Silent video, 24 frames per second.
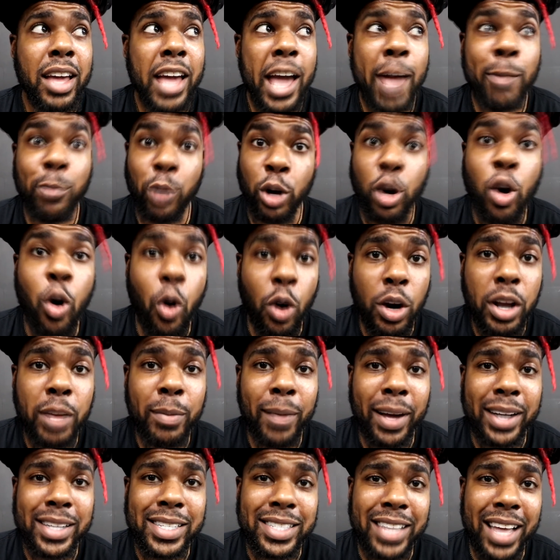am recording
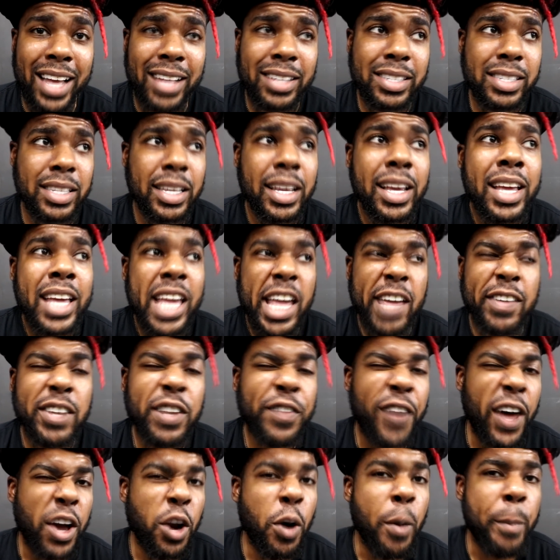my sets, even
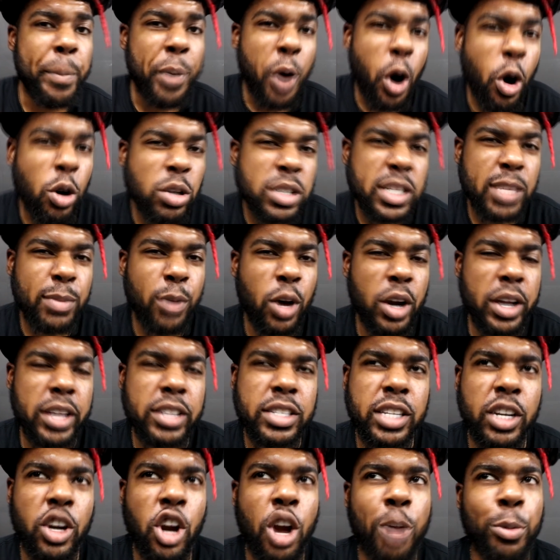if I don't post them on
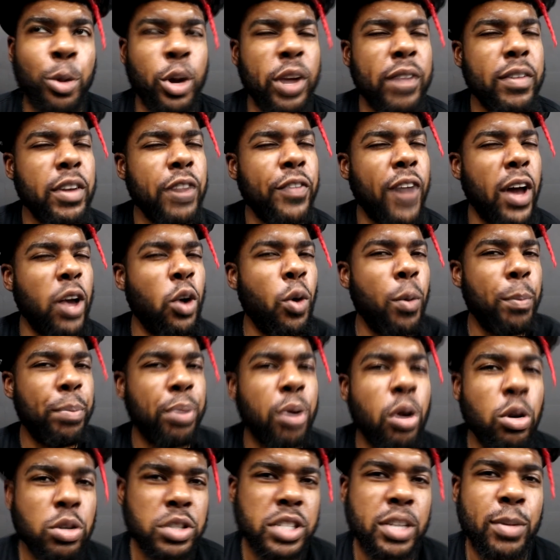Instagram or even if I don't
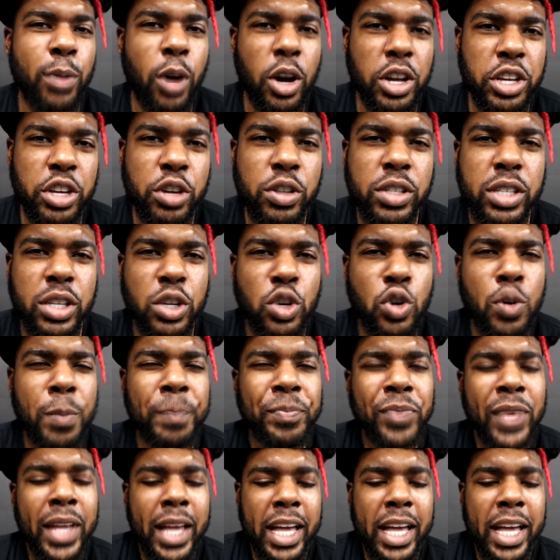post them on YouTube.